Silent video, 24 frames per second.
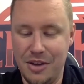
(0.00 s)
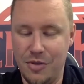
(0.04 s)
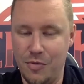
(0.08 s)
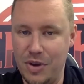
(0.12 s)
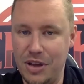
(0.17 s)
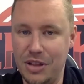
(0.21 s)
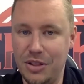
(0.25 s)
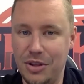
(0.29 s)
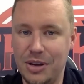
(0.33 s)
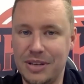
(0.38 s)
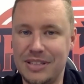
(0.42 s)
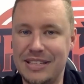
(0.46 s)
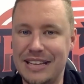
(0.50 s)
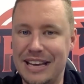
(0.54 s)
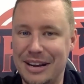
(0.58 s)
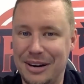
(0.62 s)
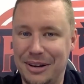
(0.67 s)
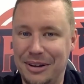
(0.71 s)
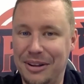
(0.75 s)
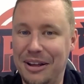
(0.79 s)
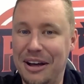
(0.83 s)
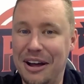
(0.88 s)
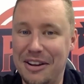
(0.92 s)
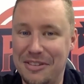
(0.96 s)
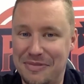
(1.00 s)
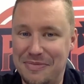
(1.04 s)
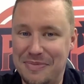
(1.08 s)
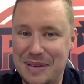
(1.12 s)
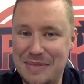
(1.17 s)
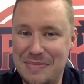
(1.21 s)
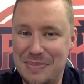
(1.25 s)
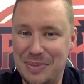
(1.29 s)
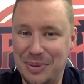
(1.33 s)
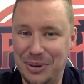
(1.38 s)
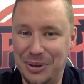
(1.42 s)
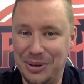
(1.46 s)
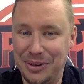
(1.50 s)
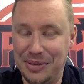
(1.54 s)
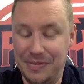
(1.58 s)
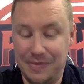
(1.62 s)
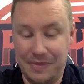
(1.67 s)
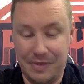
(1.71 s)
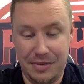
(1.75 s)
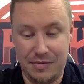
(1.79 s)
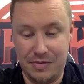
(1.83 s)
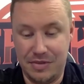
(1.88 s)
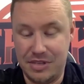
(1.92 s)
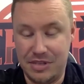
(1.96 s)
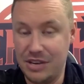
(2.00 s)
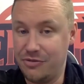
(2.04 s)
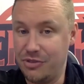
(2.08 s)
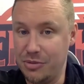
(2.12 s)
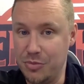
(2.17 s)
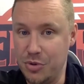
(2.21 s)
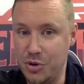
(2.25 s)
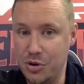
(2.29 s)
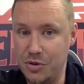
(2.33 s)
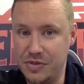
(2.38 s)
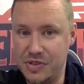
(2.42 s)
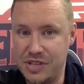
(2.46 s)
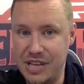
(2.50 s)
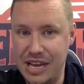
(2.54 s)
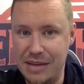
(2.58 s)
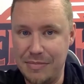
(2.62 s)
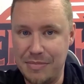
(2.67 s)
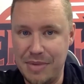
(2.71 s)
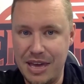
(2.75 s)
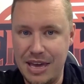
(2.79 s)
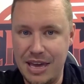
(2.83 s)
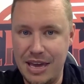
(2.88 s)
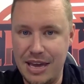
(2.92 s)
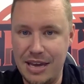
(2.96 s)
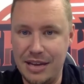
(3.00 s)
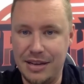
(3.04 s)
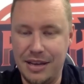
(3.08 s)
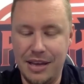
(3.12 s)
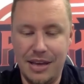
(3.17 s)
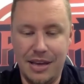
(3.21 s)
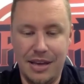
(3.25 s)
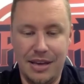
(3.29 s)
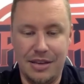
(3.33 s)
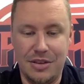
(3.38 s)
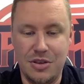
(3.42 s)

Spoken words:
we looked at a lot of people, different moves they made.